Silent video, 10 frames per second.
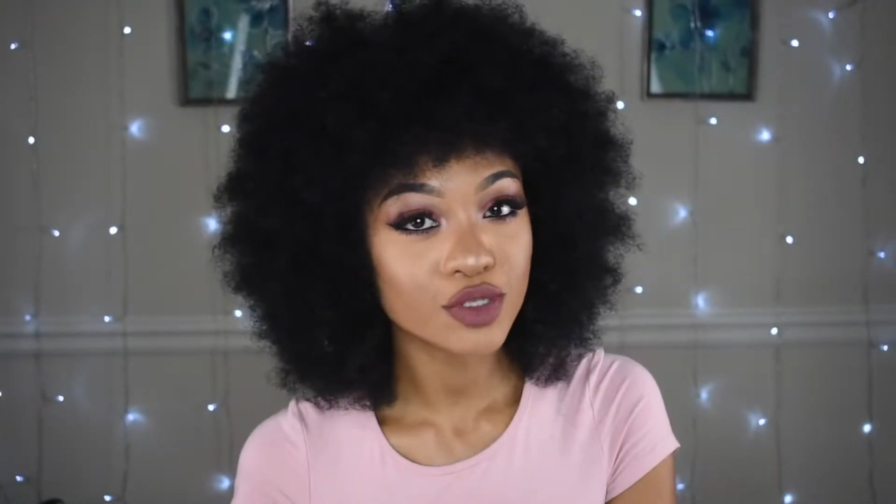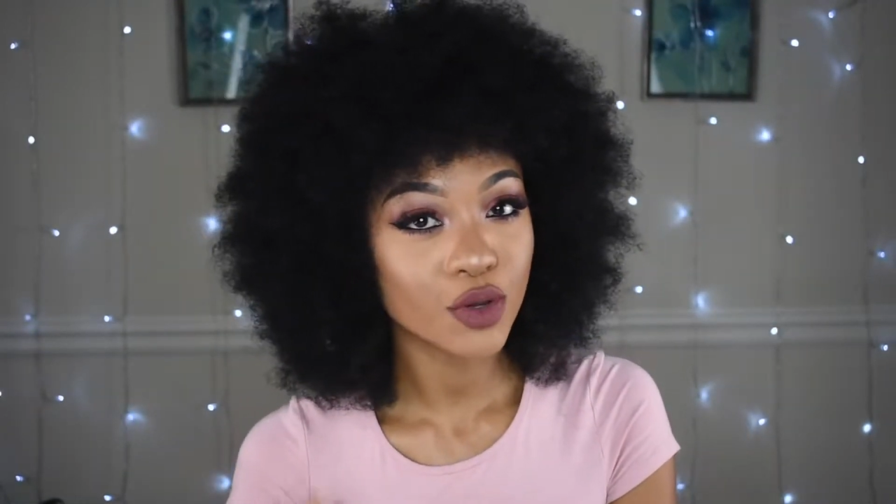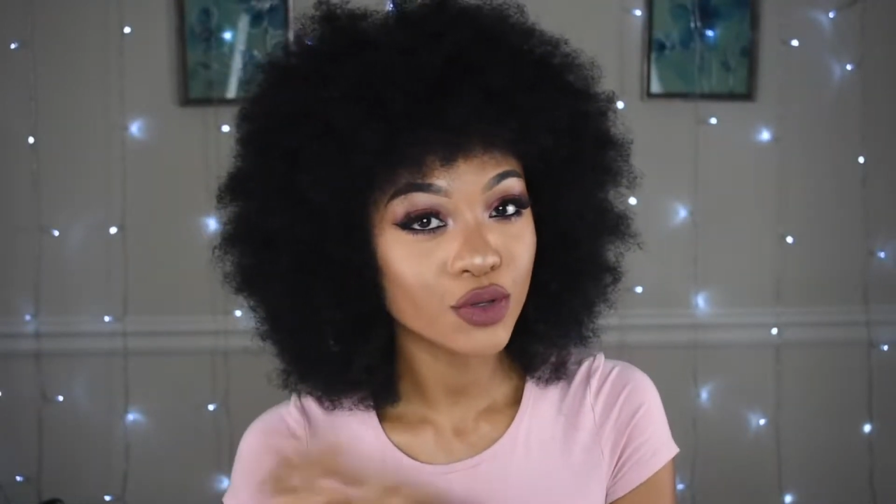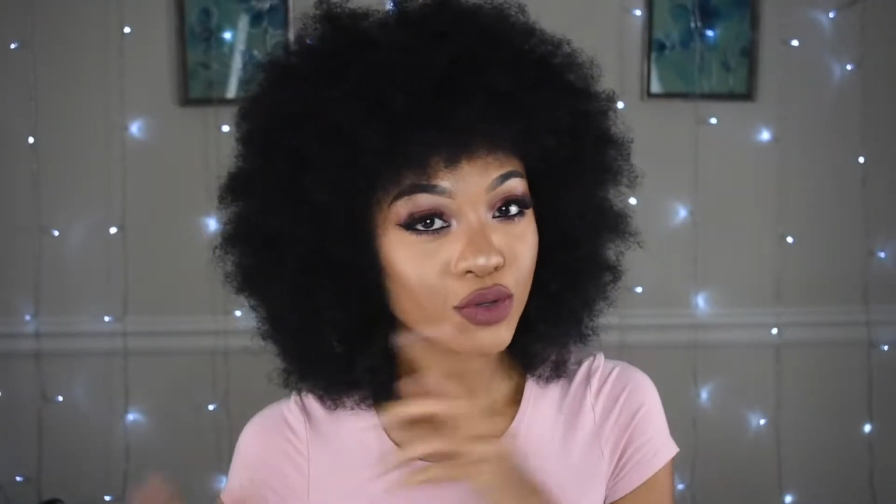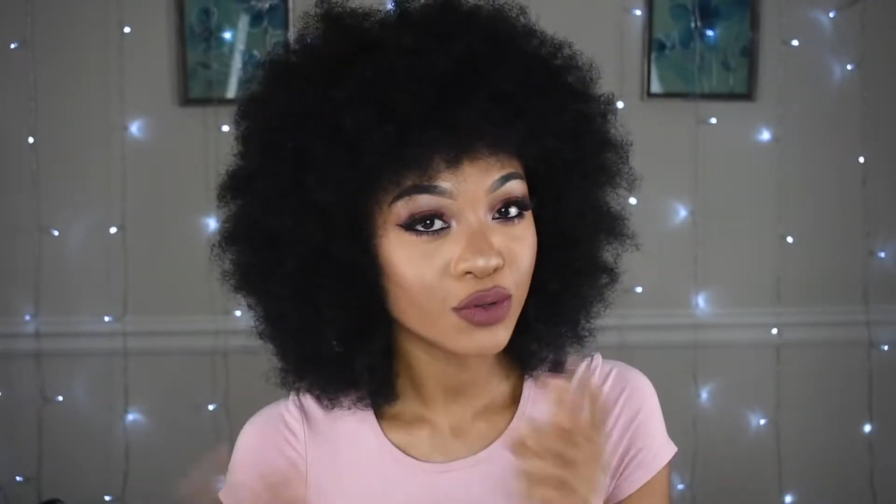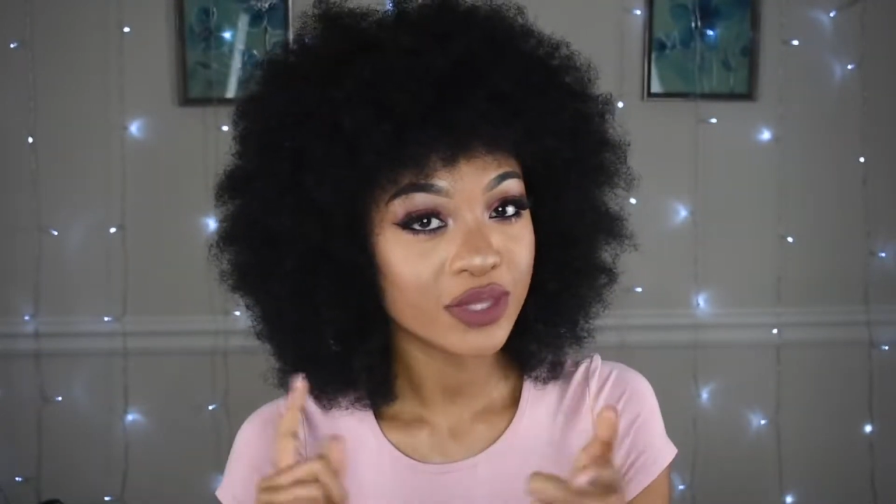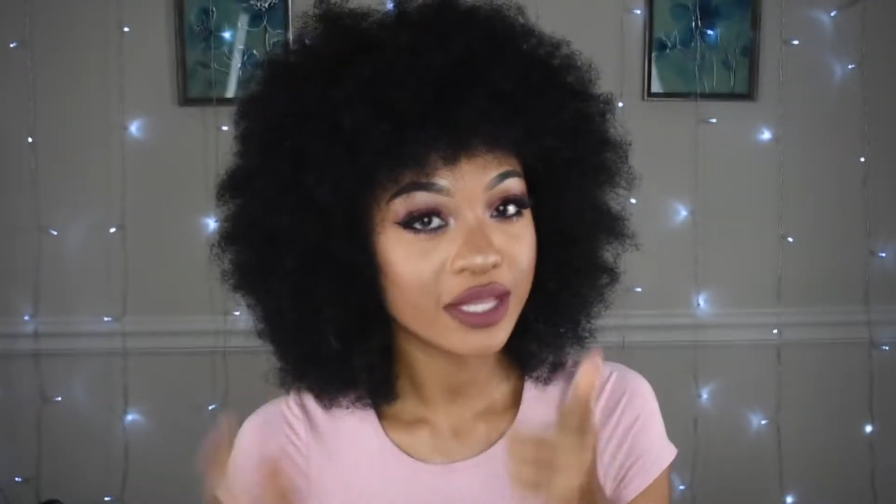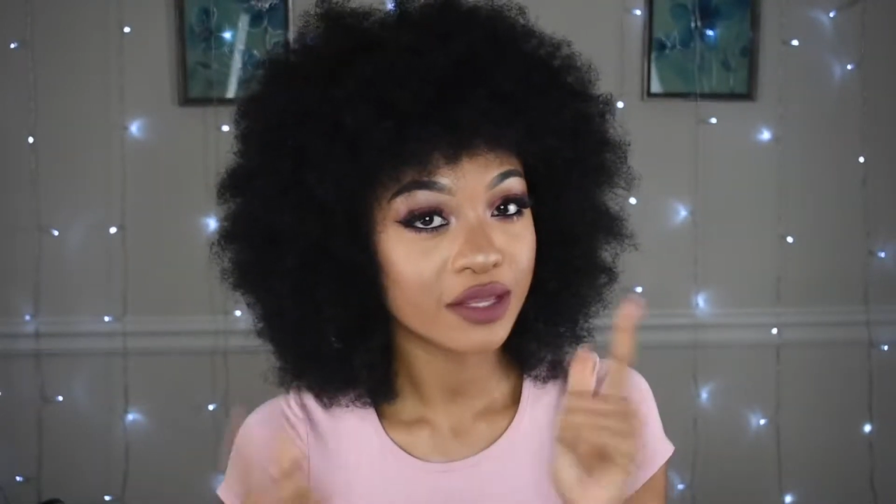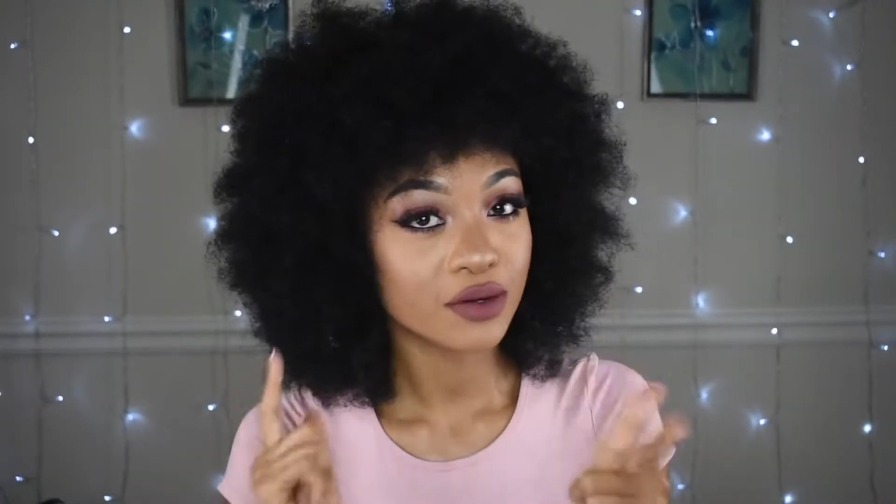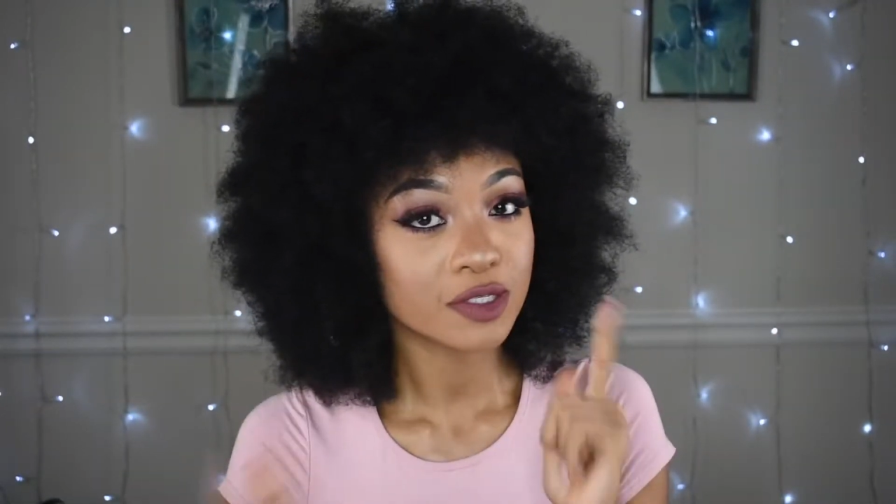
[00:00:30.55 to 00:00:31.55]
so you know
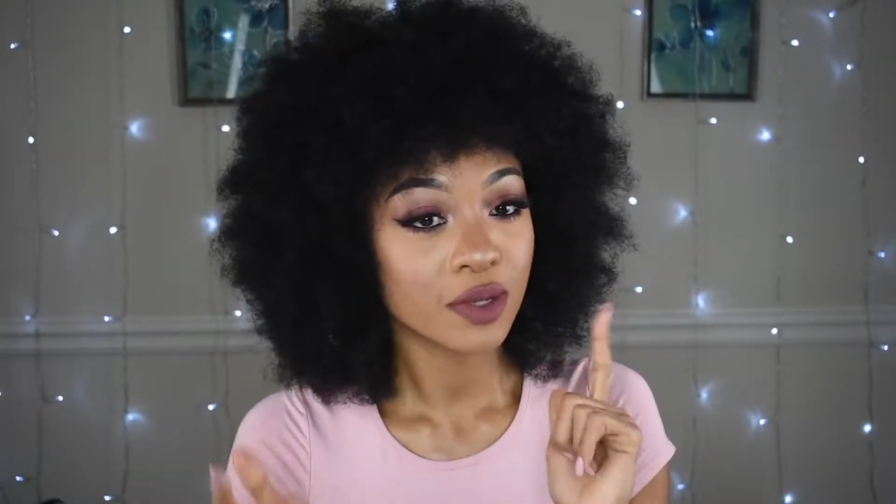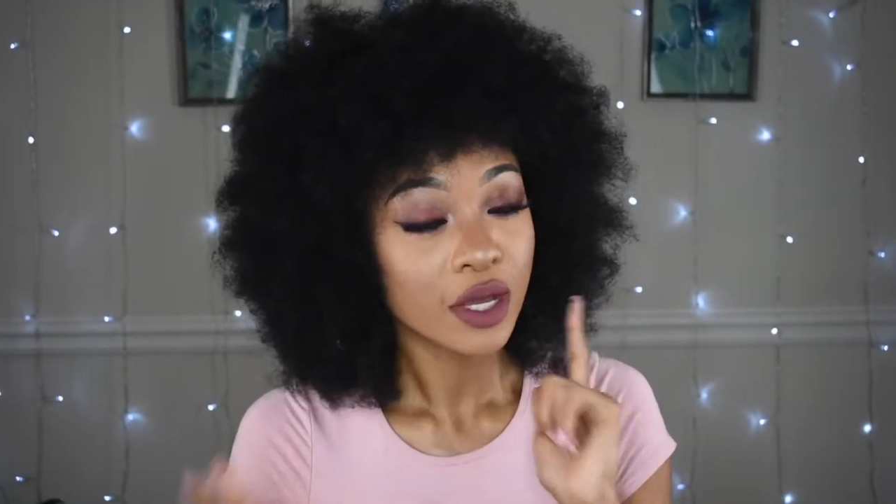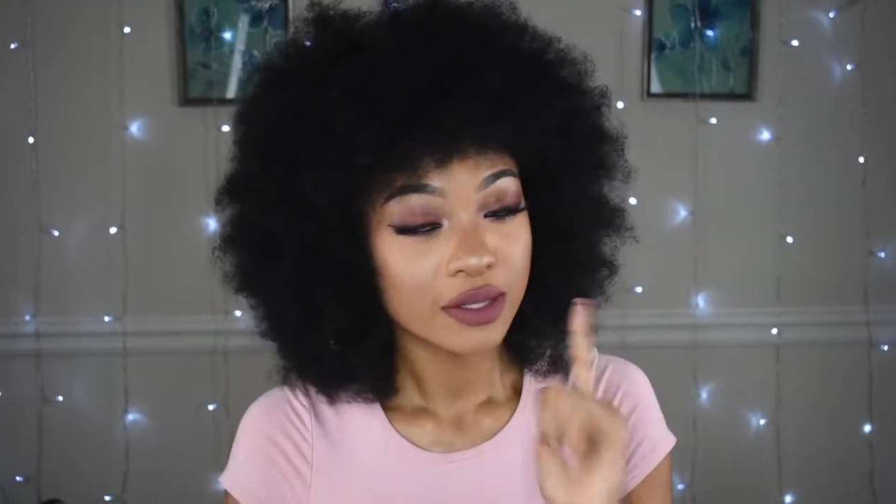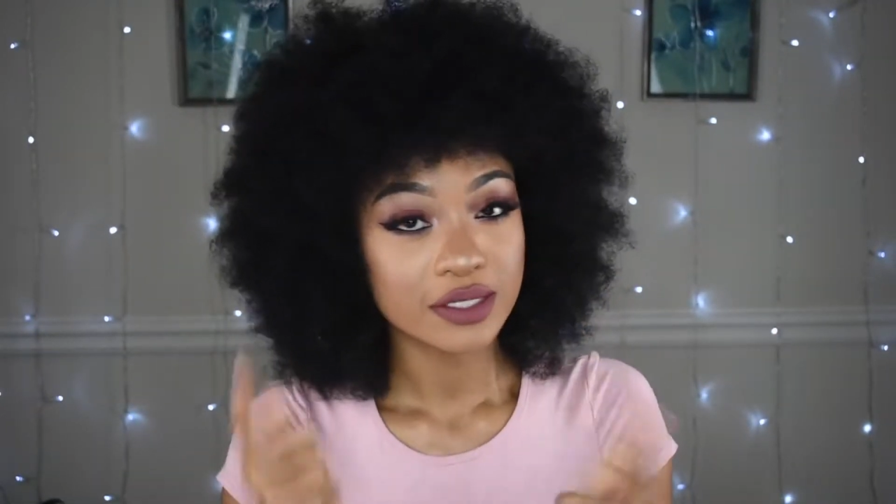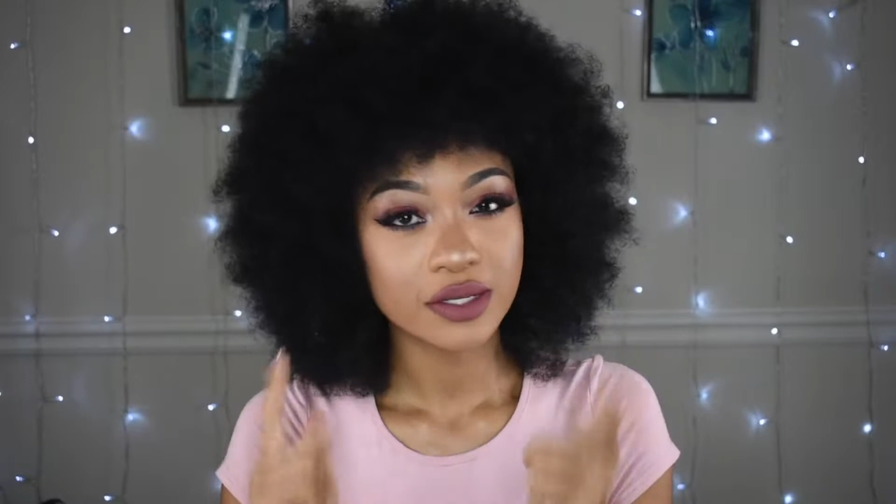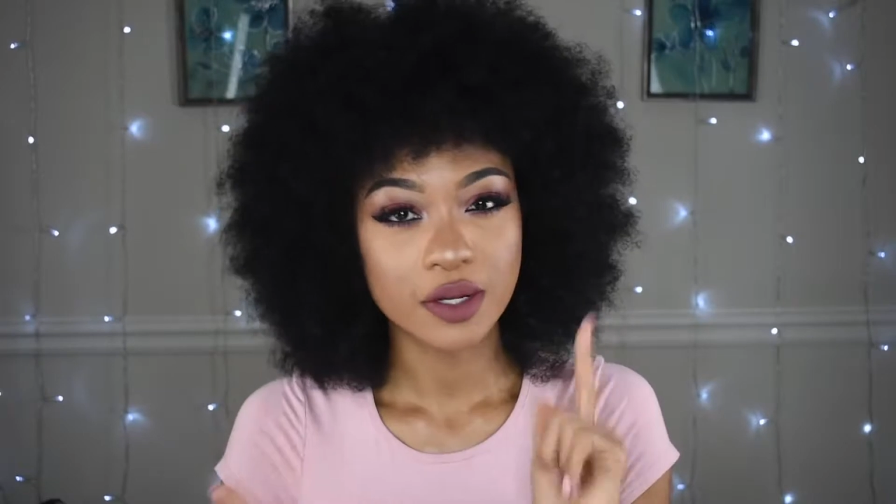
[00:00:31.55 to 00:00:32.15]
that there's